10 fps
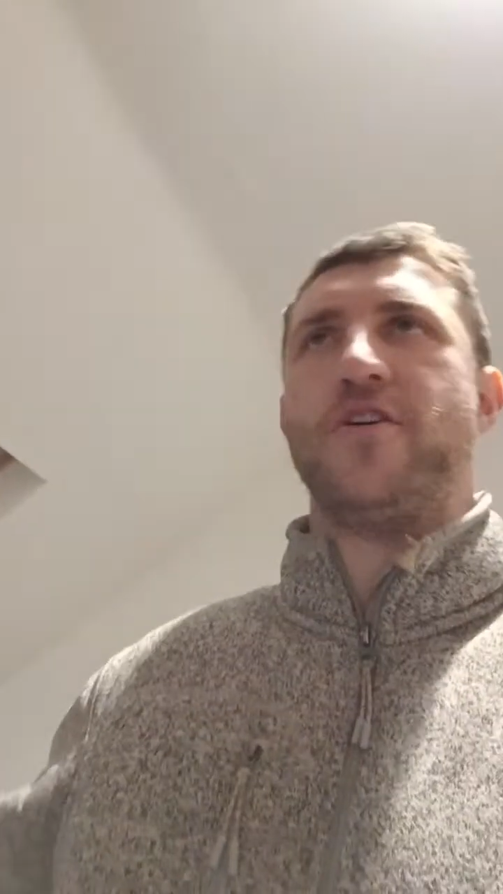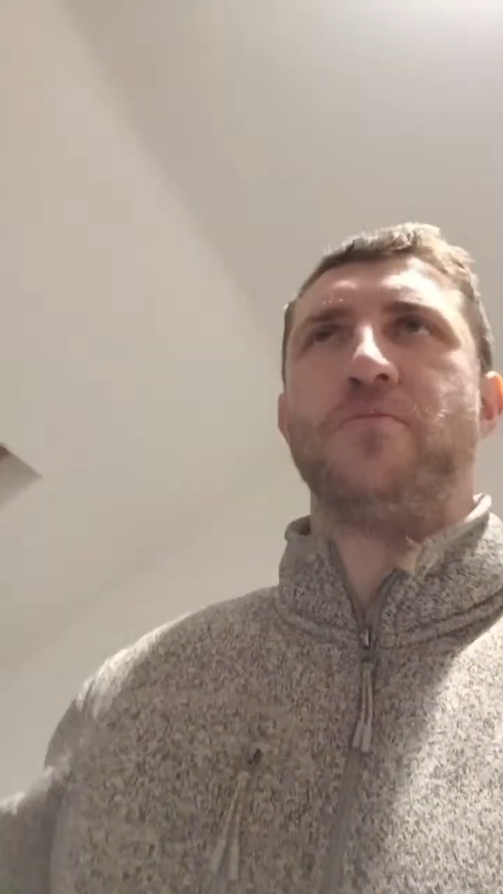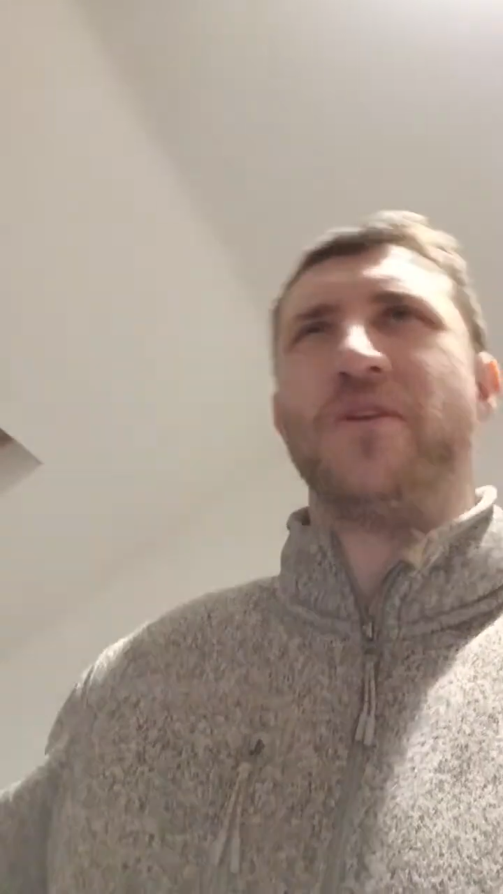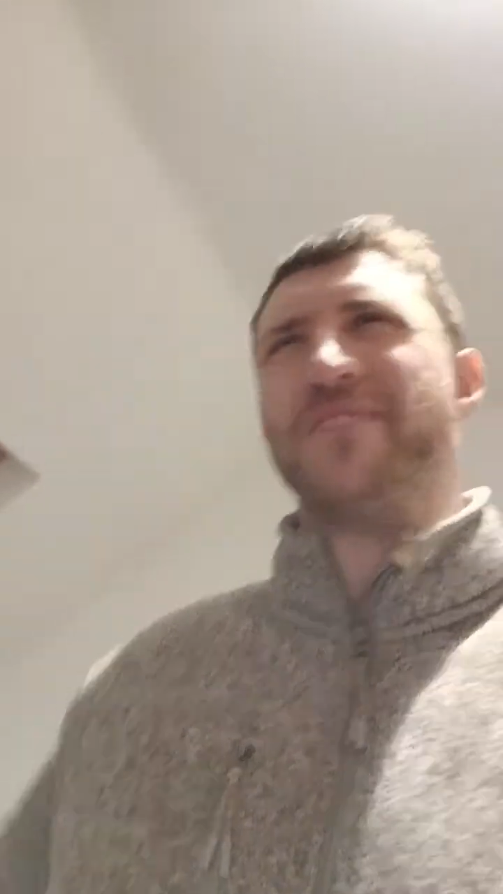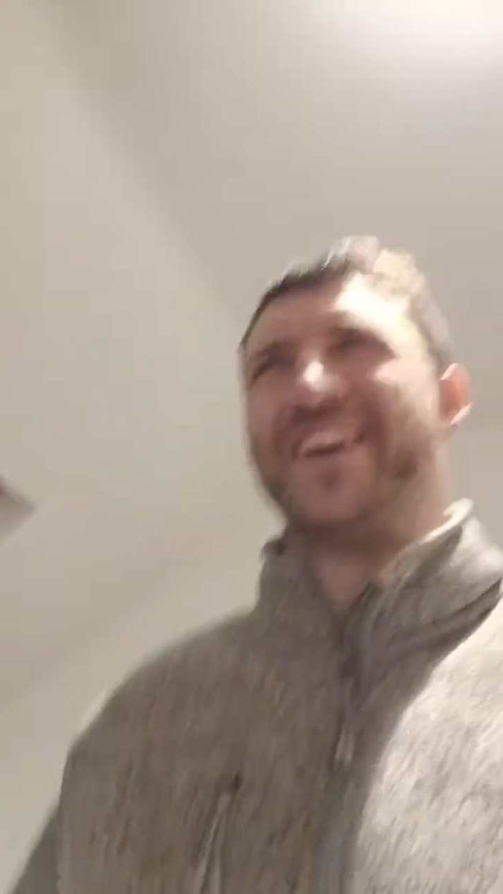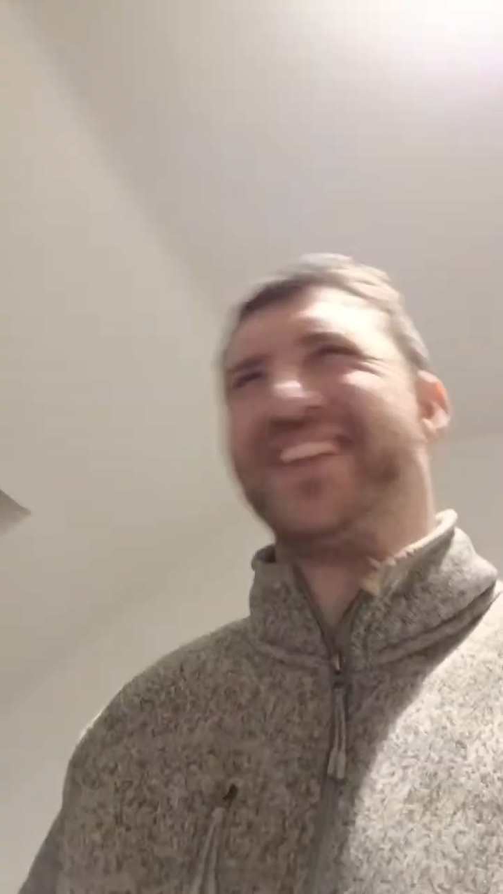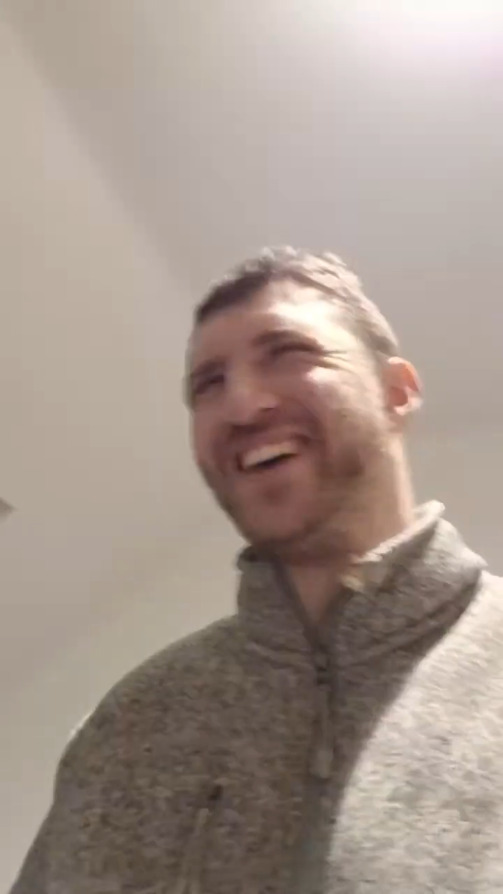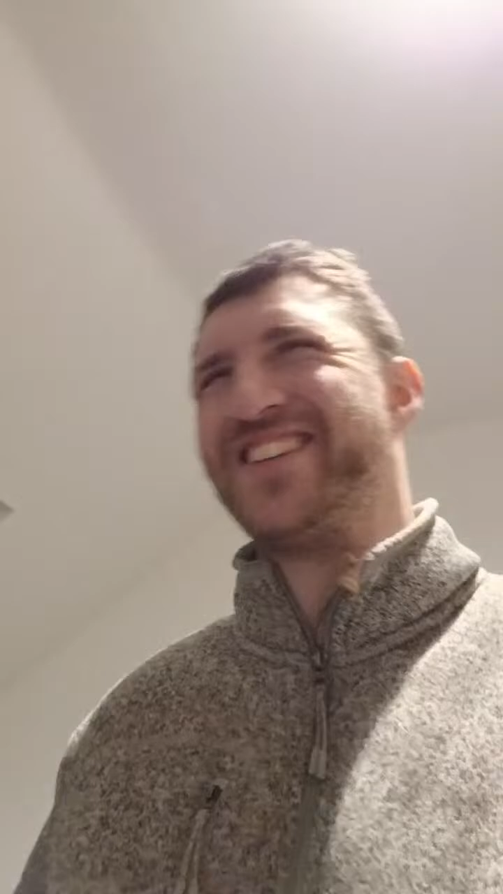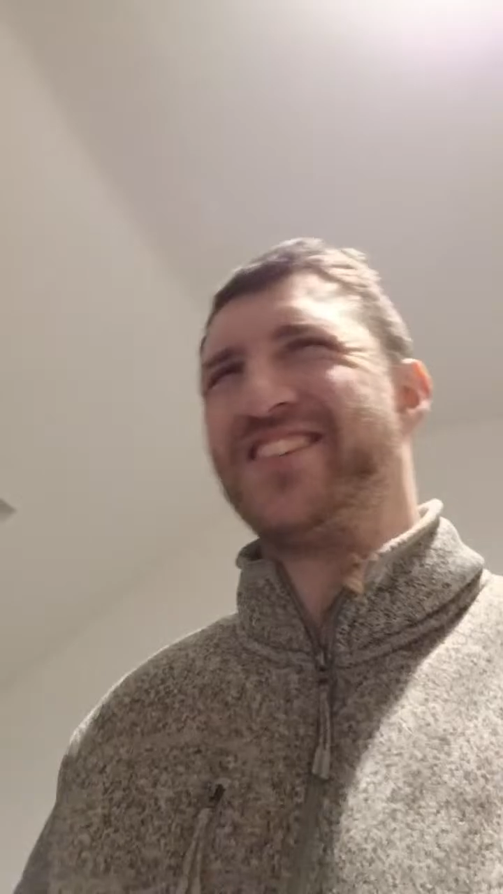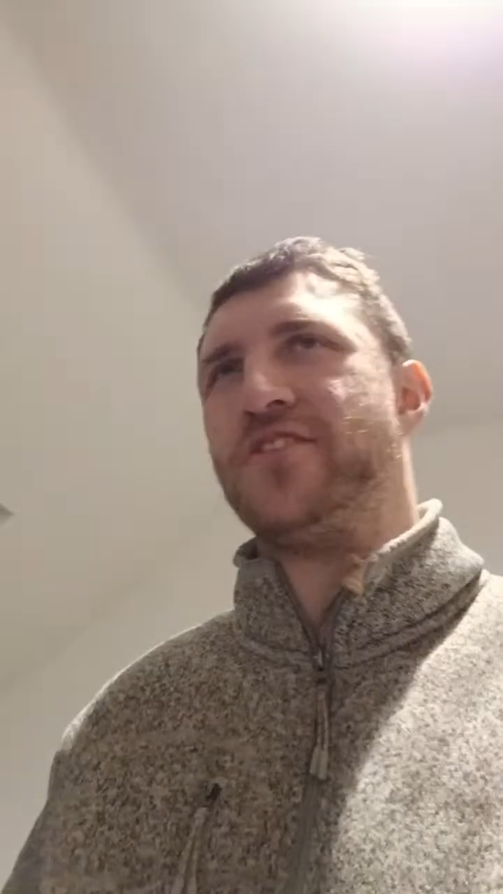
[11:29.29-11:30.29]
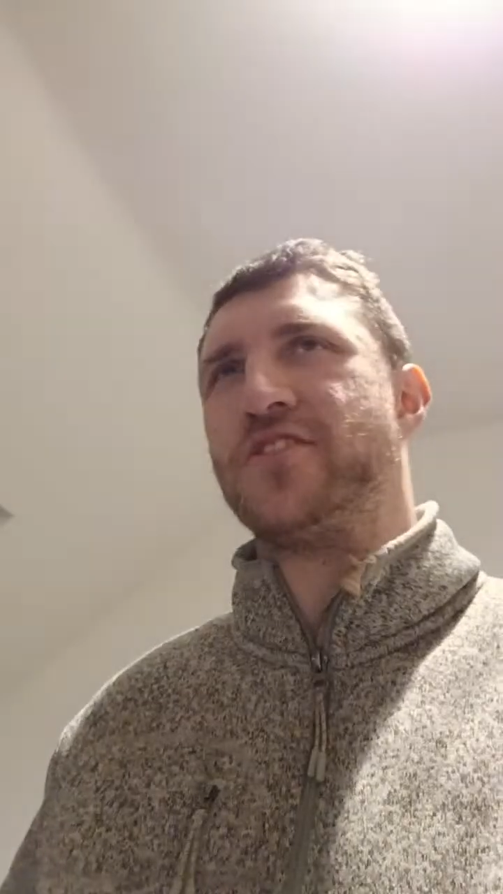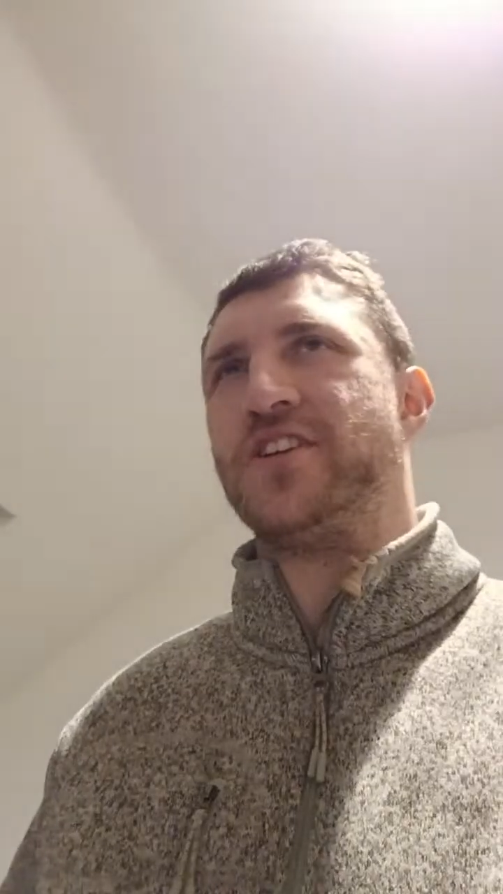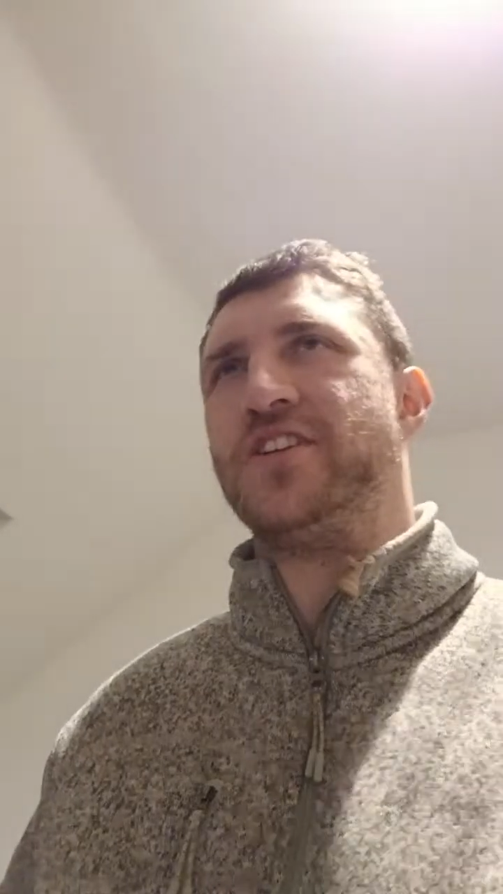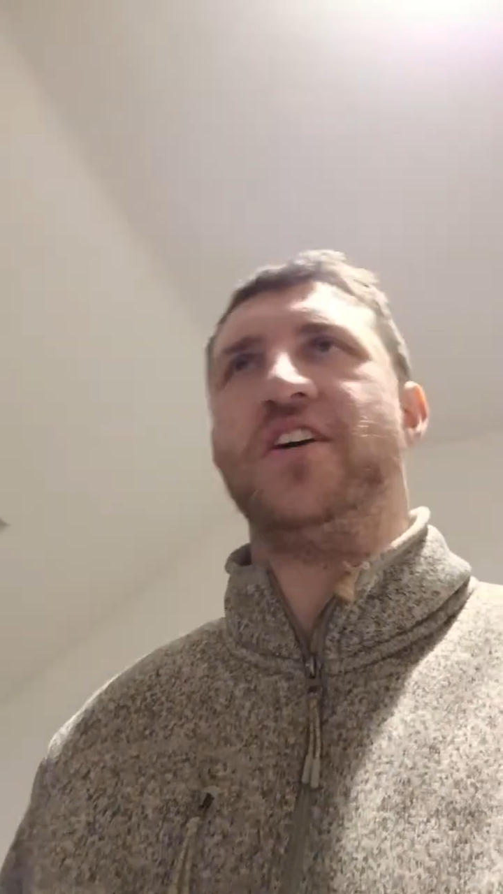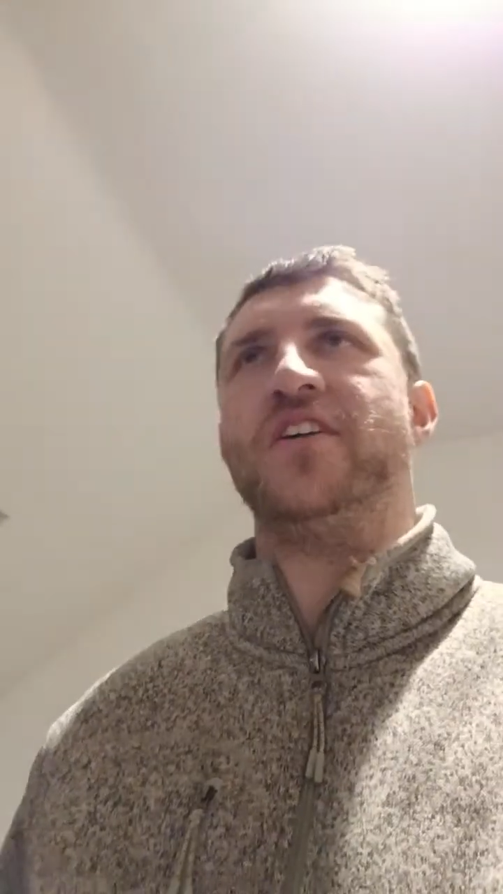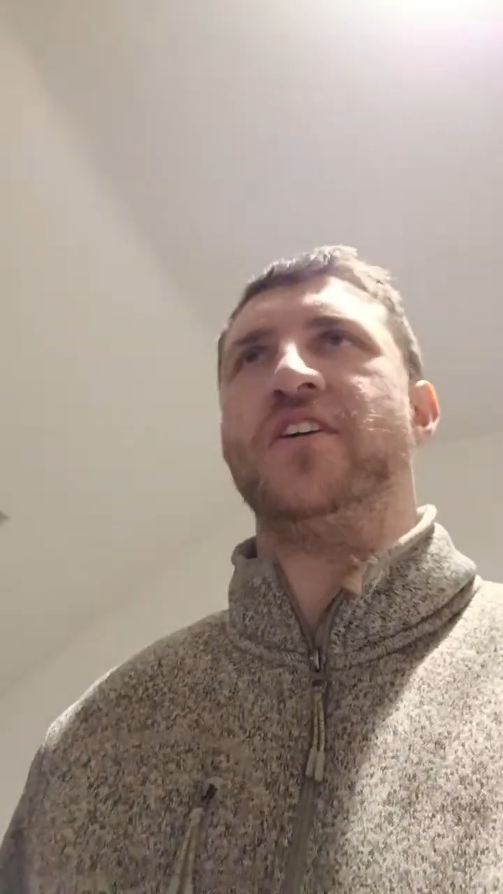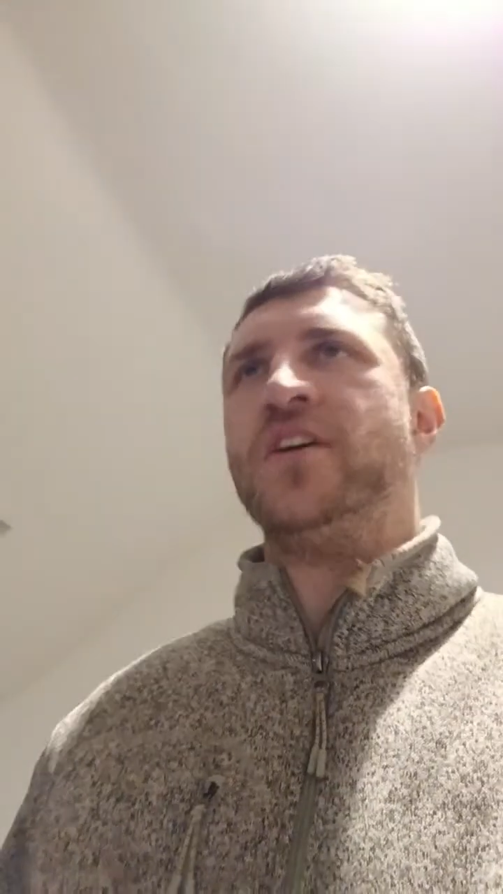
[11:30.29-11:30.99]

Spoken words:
but I'm like, that's not gonna,